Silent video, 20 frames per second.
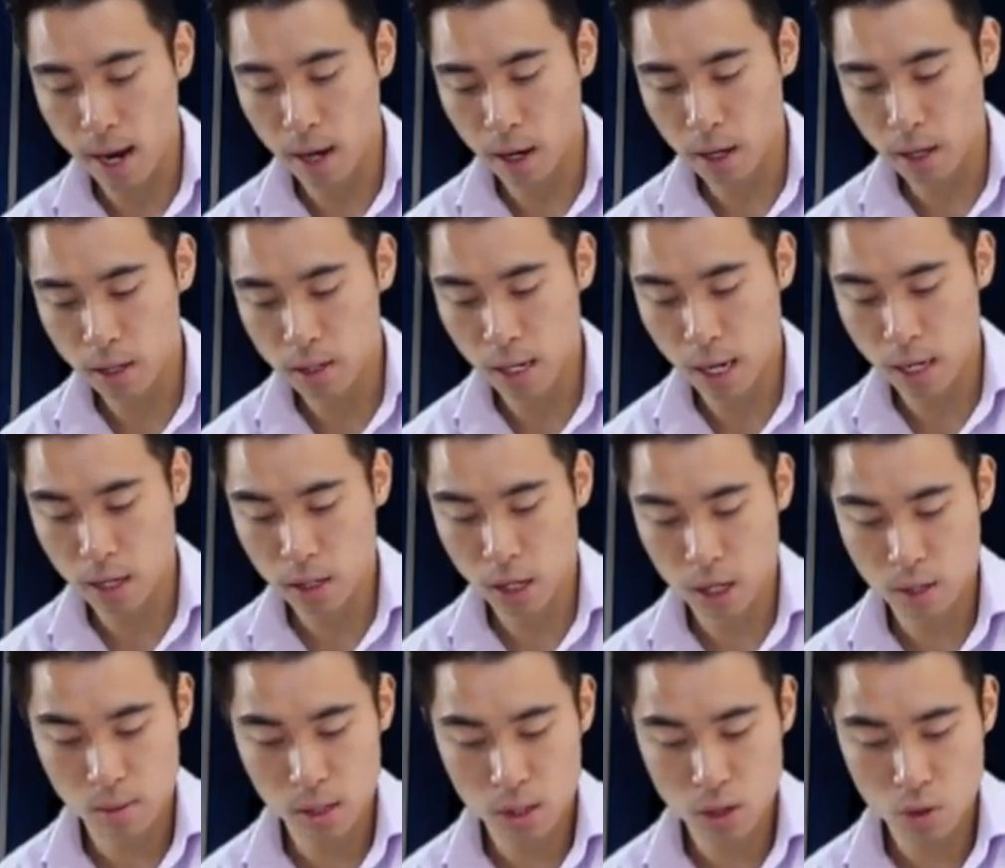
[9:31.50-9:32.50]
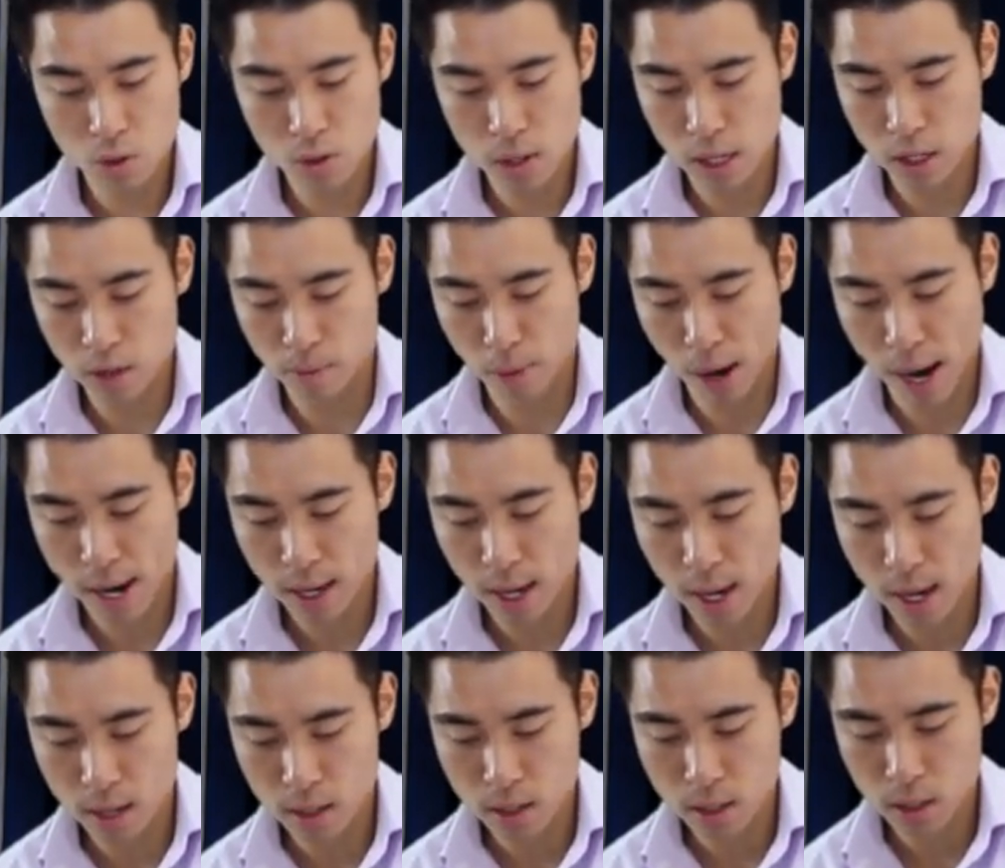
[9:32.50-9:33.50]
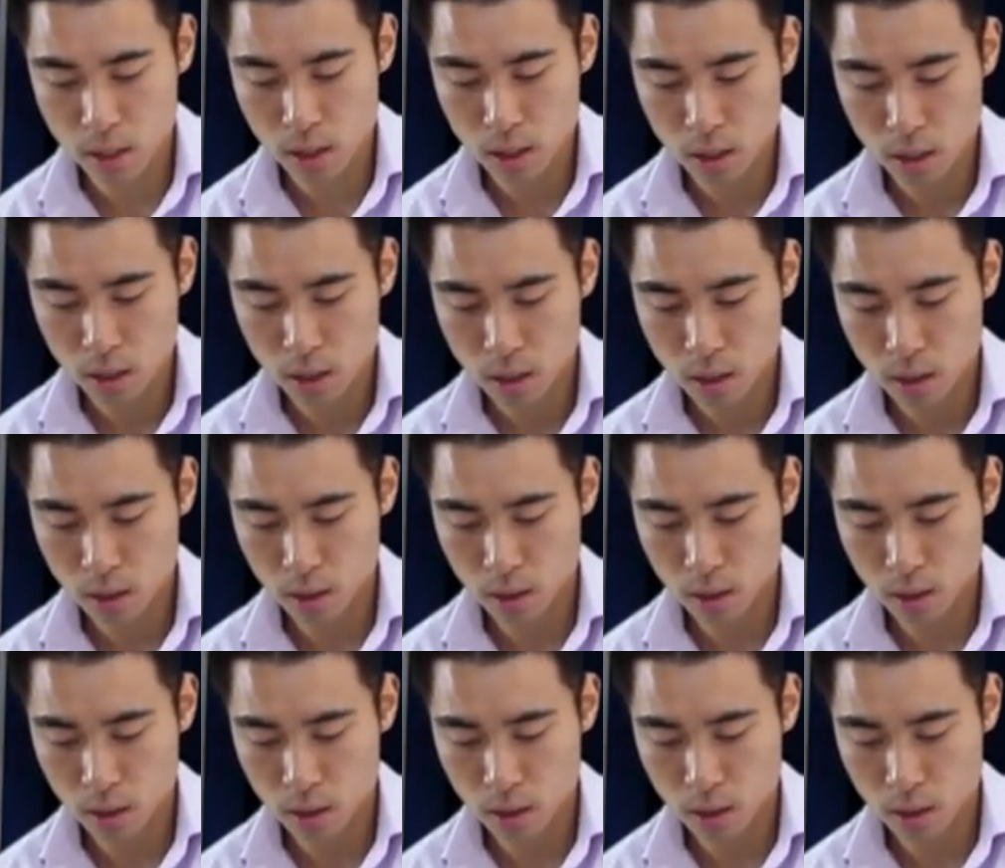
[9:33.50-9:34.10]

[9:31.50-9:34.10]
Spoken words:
Again, like I said, it's going to be two sets of brackets.